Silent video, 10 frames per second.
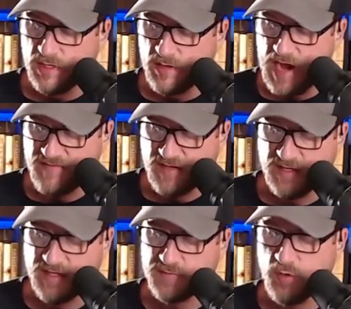crafted
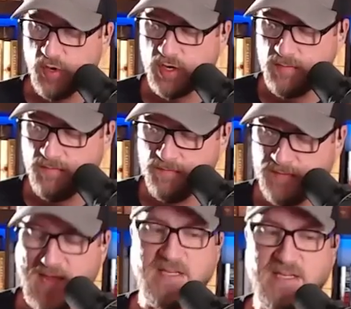this book
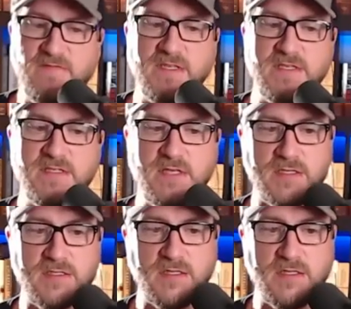1956.